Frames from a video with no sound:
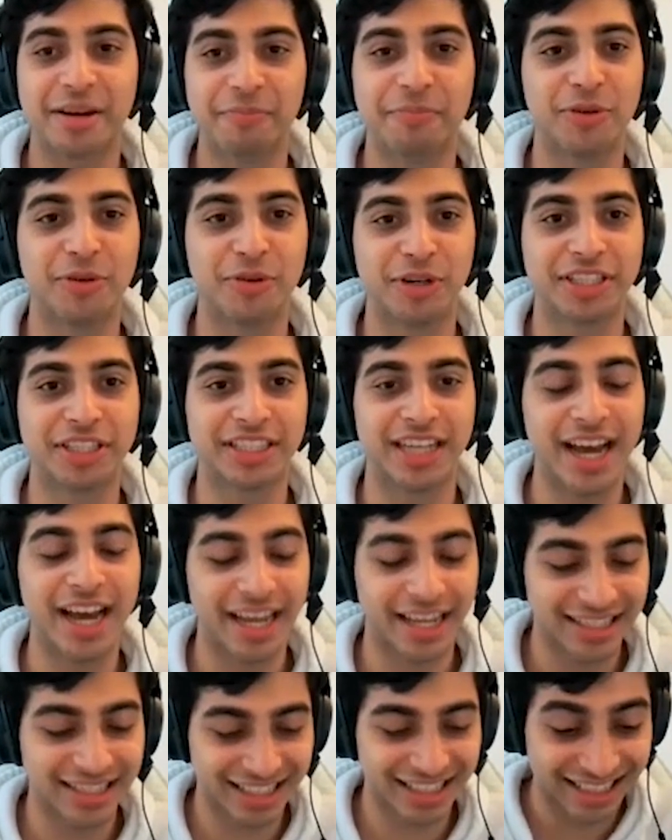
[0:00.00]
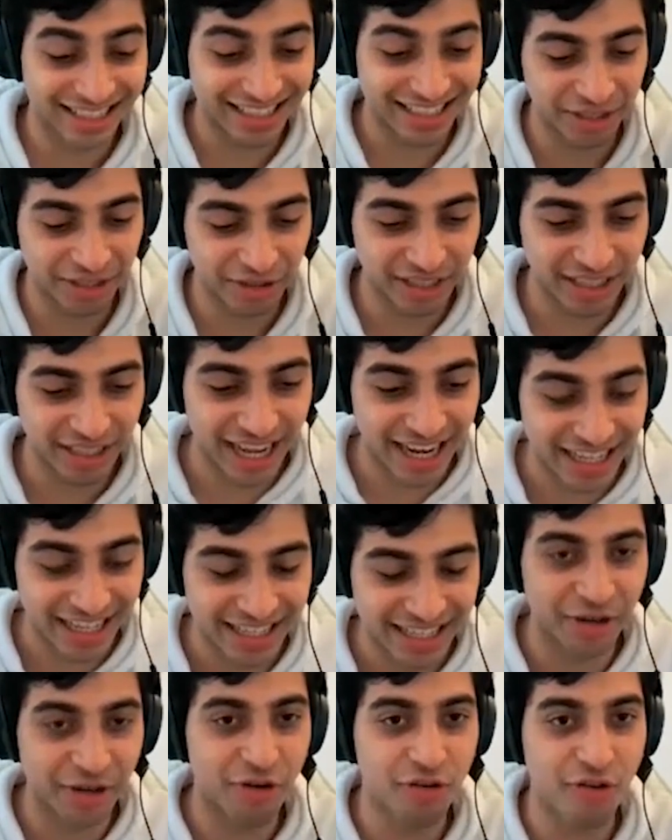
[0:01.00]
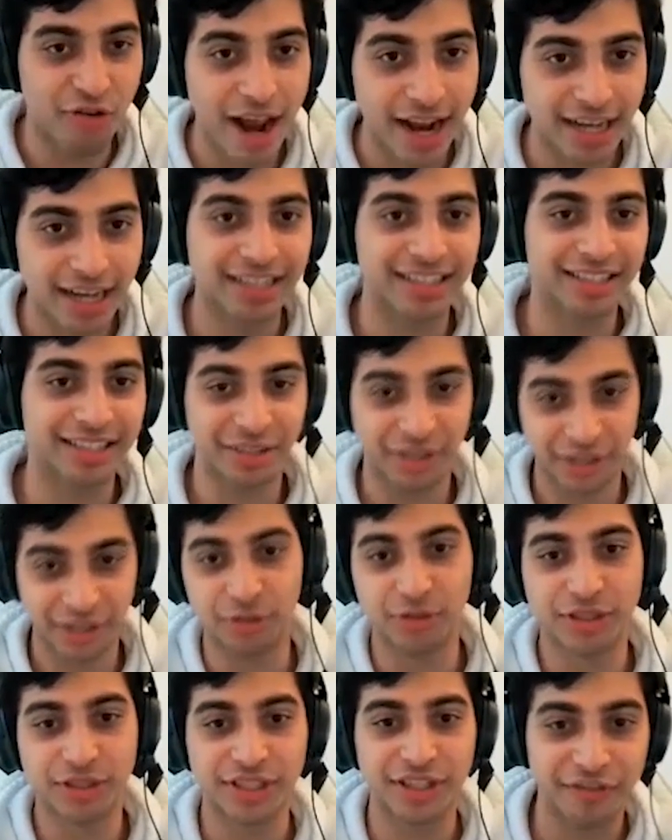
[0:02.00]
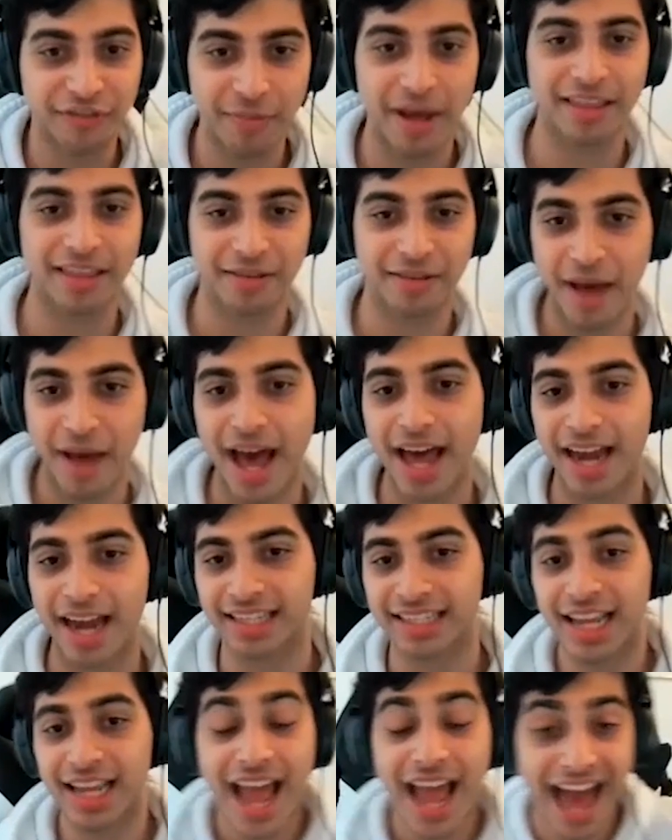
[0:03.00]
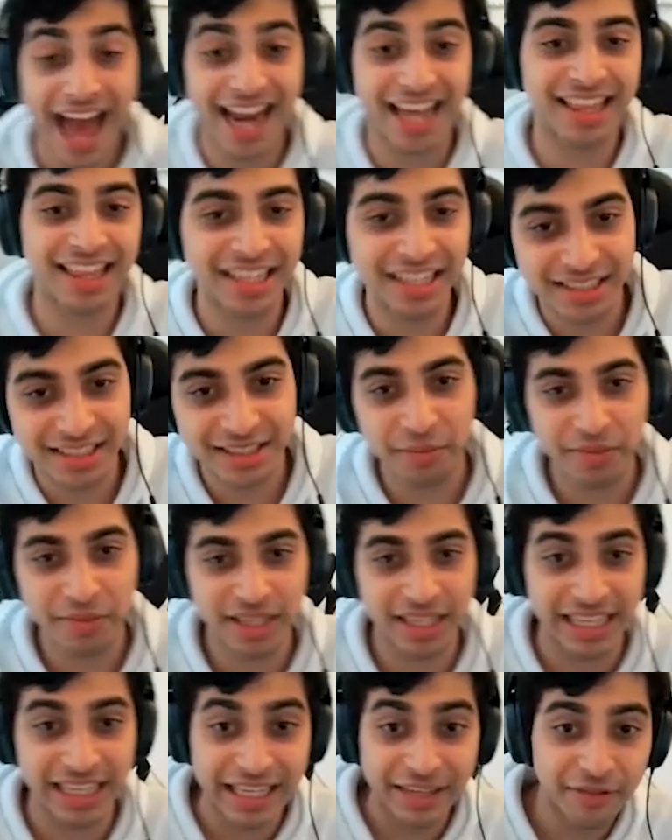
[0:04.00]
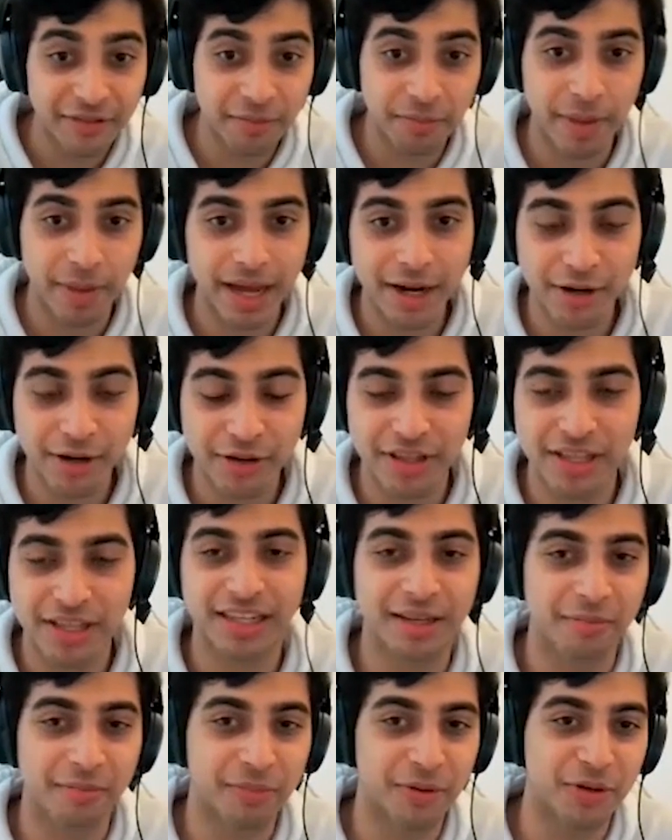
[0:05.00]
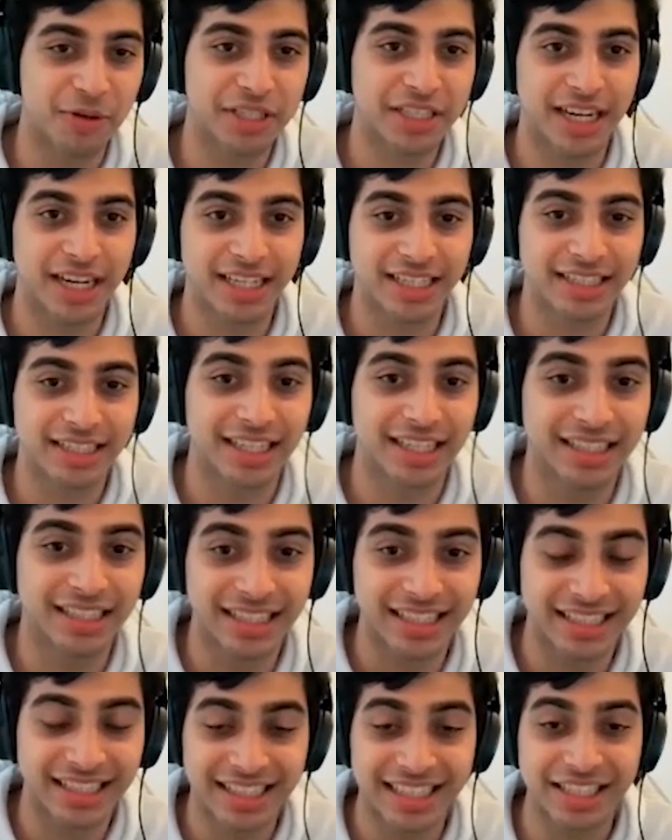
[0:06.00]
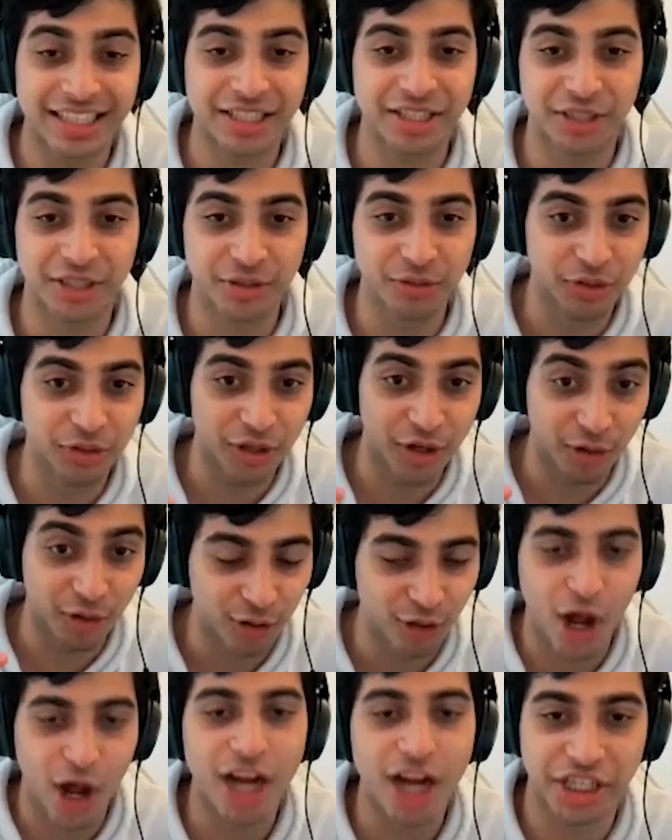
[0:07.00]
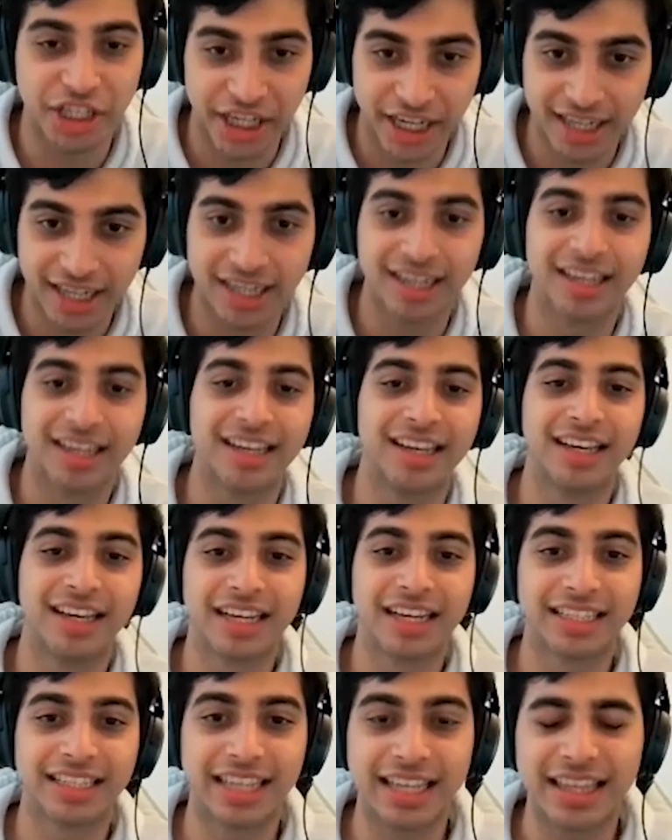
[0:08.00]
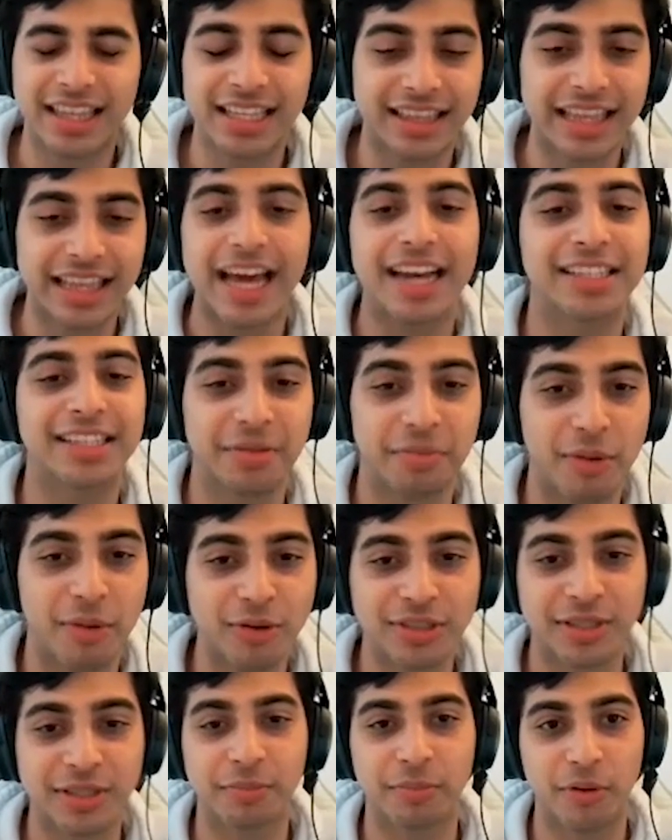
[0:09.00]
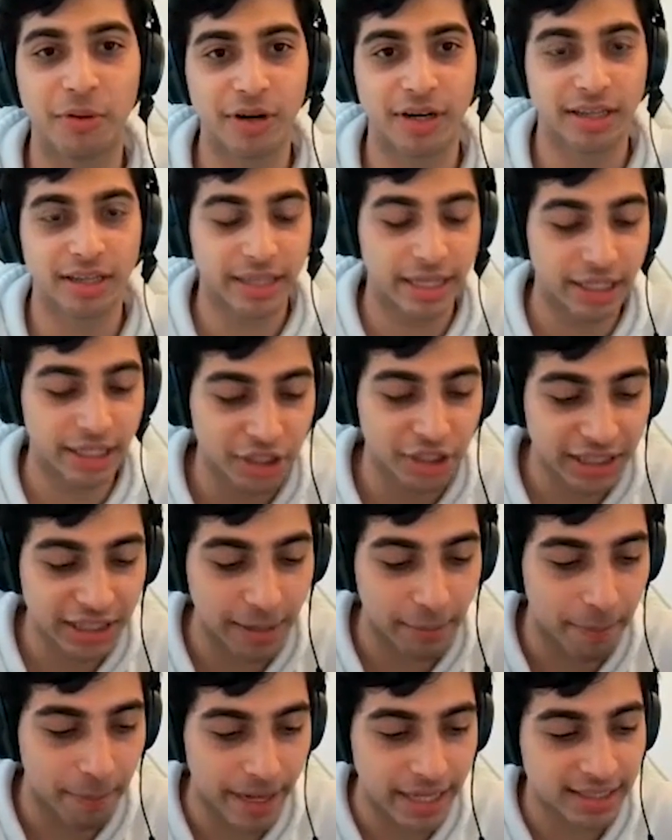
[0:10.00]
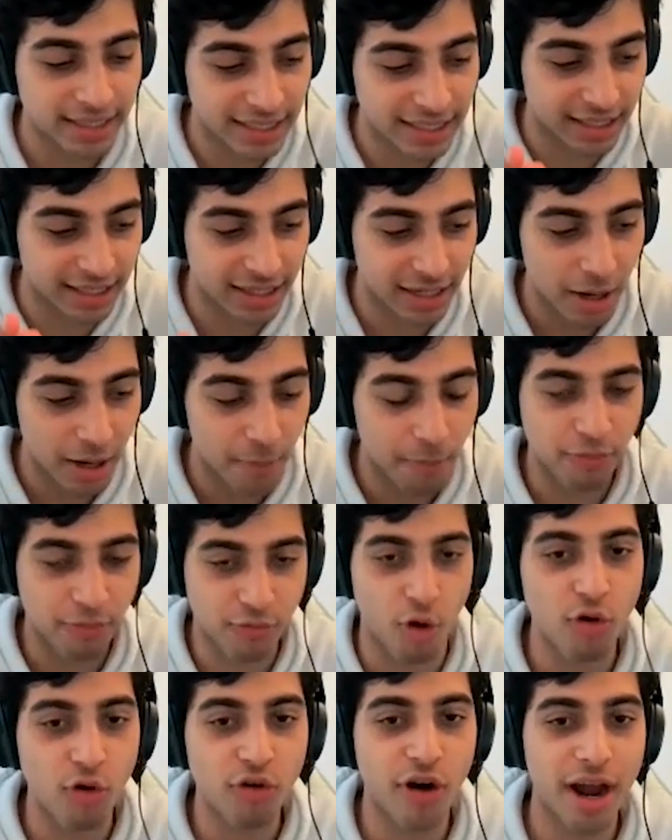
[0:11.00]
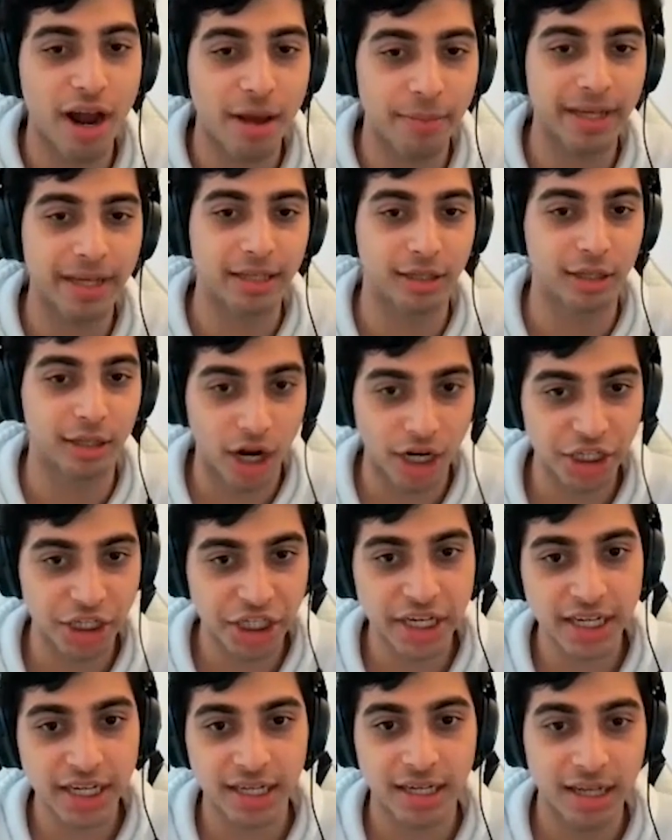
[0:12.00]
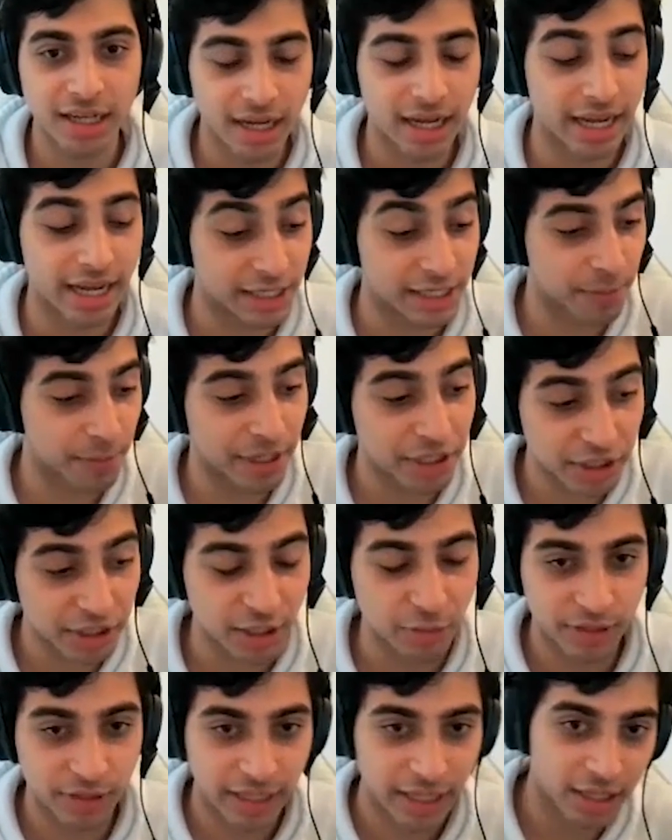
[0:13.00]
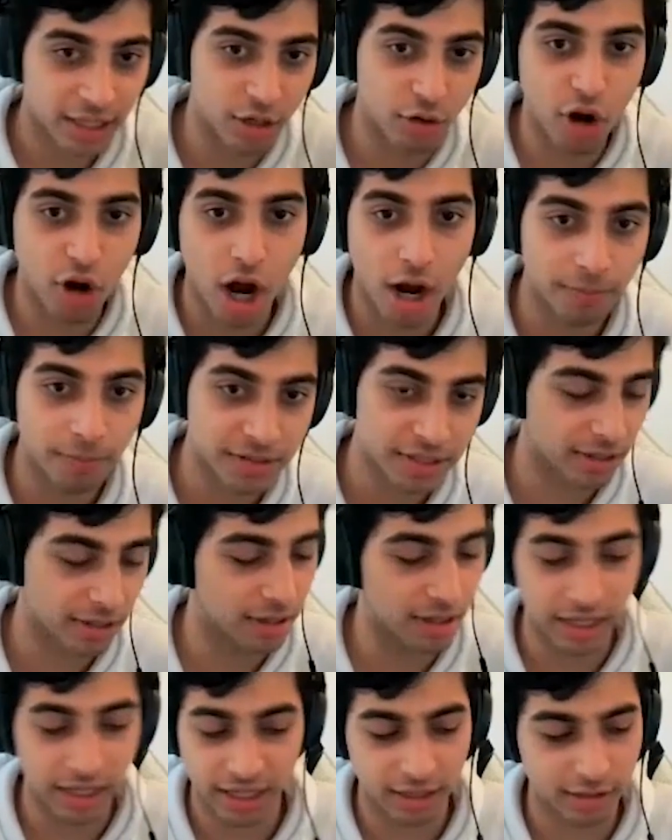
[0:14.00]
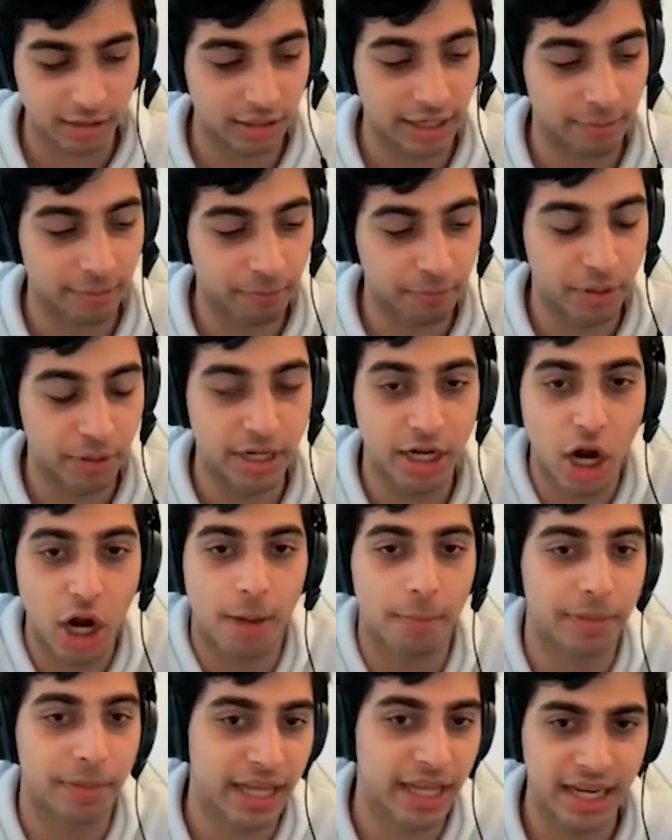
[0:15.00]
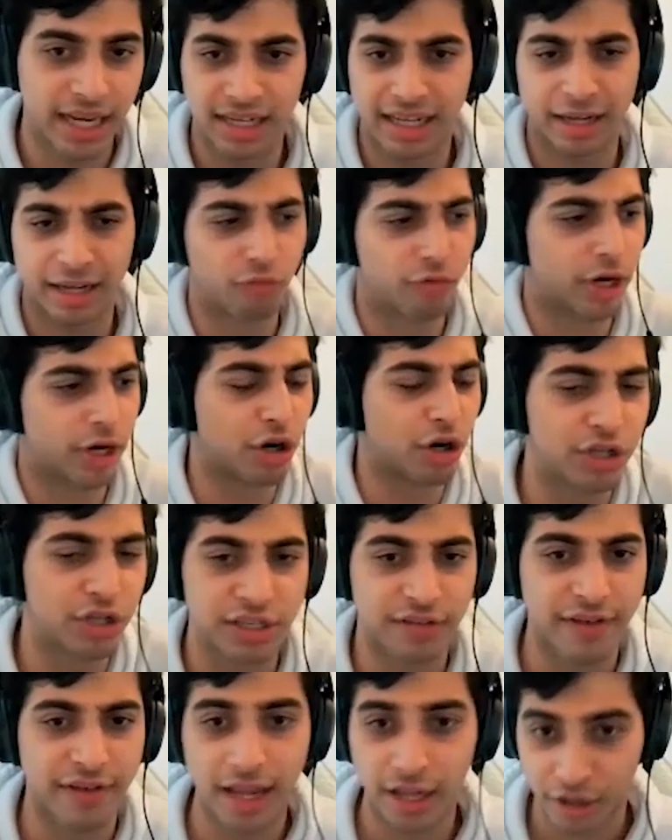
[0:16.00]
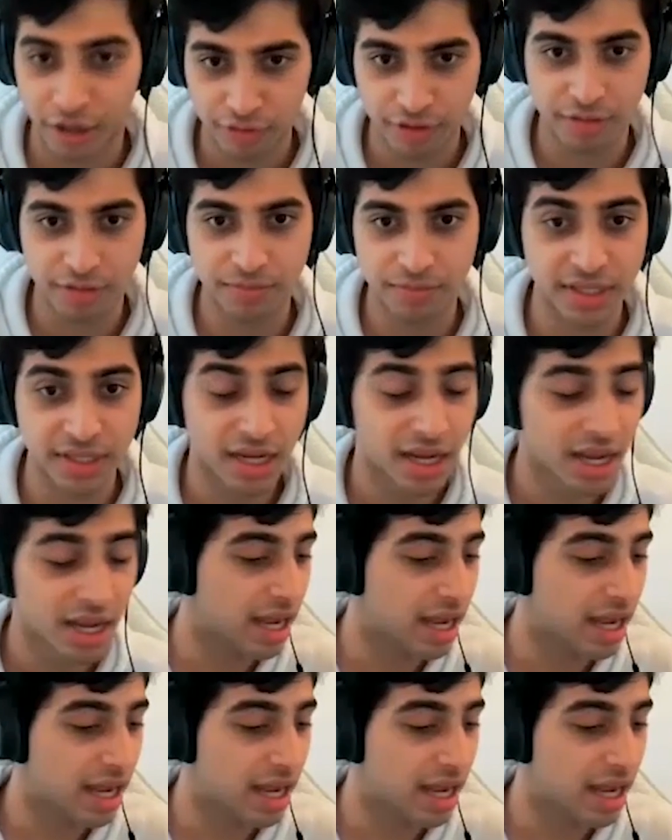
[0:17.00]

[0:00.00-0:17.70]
computer science, it's literally a direct use of mathematics. And I think something even better that computer science does is teaches you, you know, logic, because I think that is the most important thing. Just like basic programming mm-hmm. logic, especially with like you know comps, uh, like like pretty complicated like recursive algorithms.